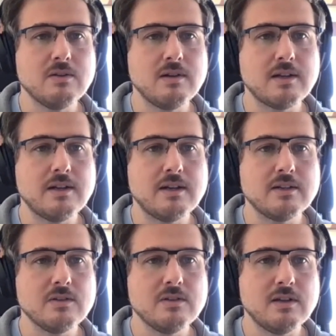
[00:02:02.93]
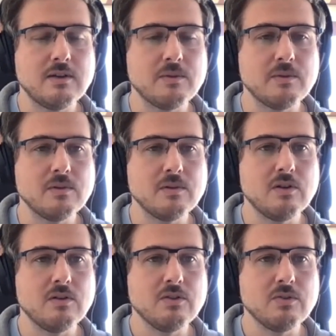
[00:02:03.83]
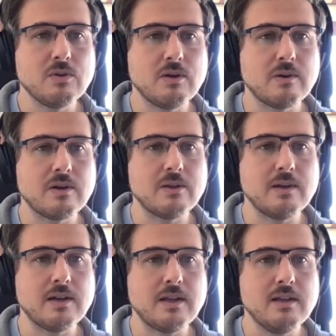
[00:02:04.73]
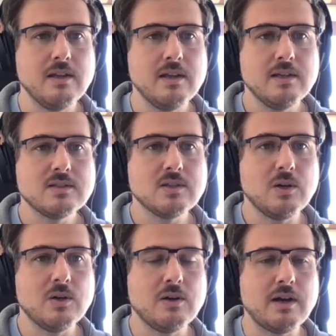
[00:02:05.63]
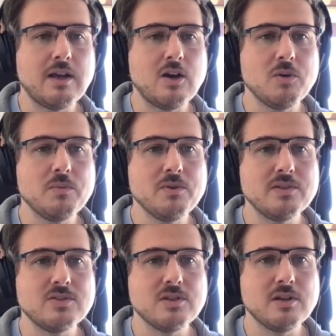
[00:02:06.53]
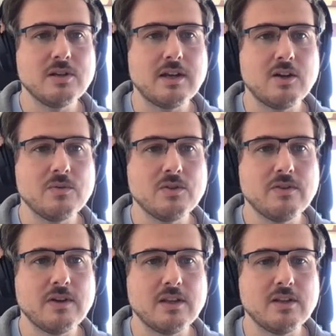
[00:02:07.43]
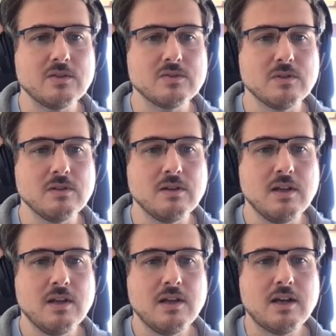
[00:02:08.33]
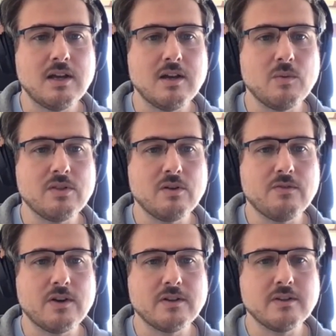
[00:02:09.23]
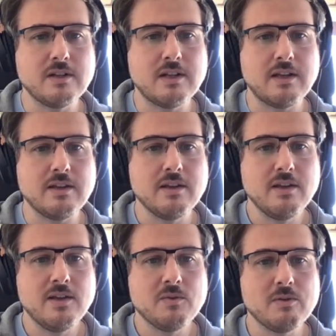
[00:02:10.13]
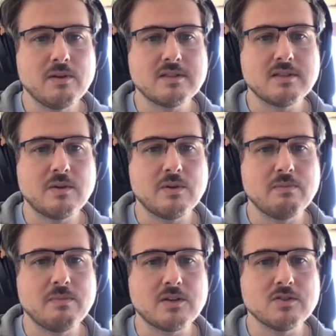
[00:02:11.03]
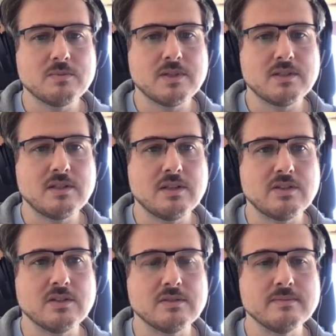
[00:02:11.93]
and Gerardo, and we will go through our Q&A. So I hope you enjoy. I hope you find it useful. Without further delay, we will start with Marco's presentation.